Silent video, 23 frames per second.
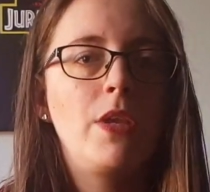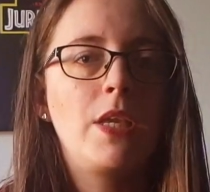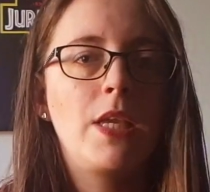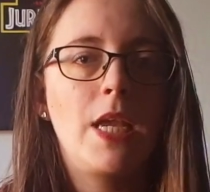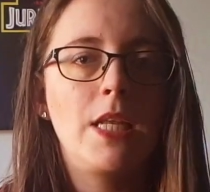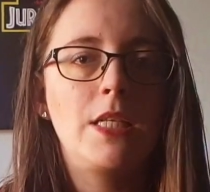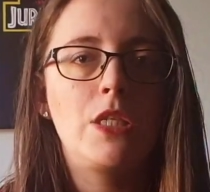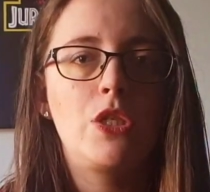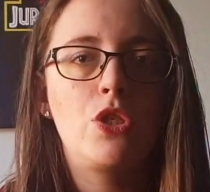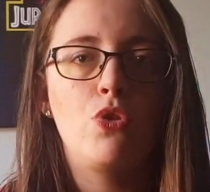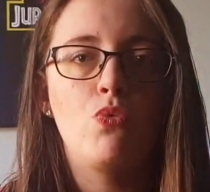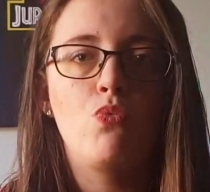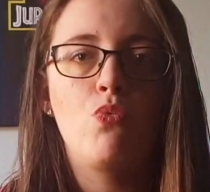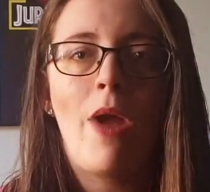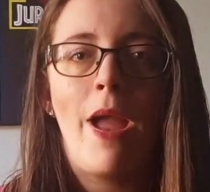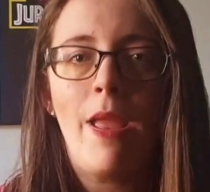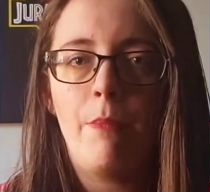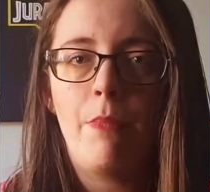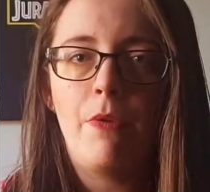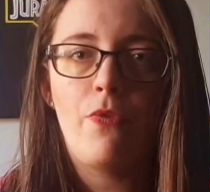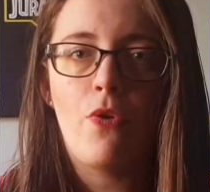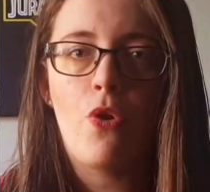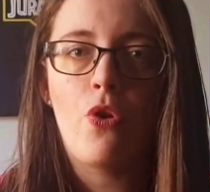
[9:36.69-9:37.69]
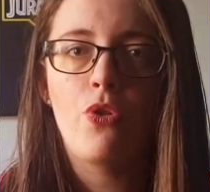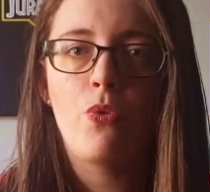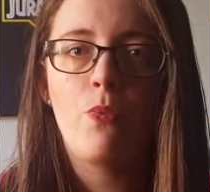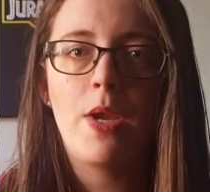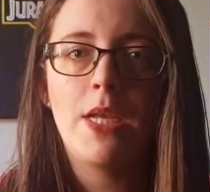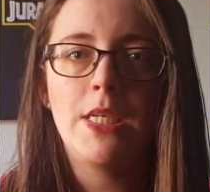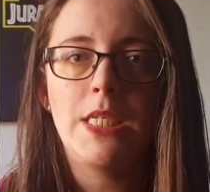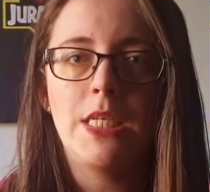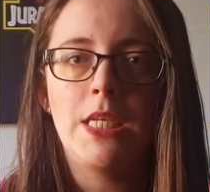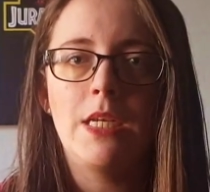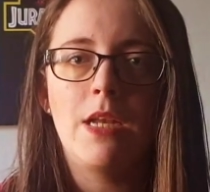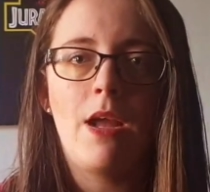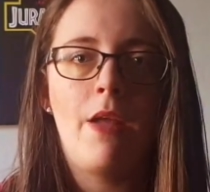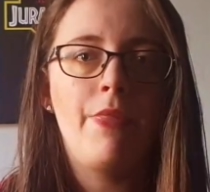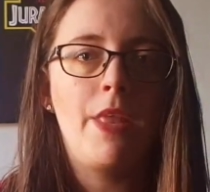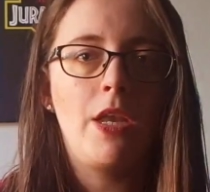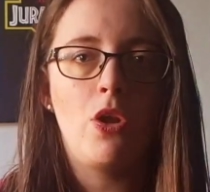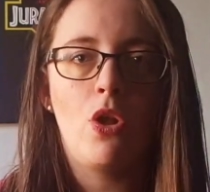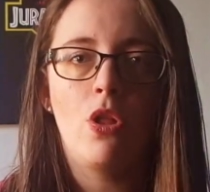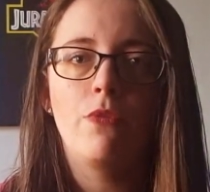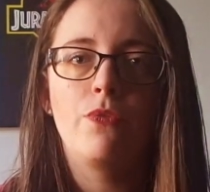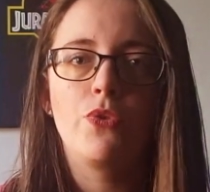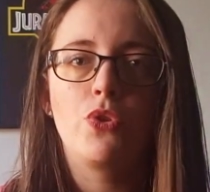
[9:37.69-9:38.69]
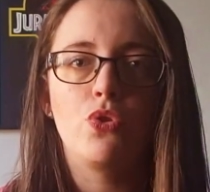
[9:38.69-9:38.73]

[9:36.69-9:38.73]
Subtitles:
it gets to right before the wedding and then all of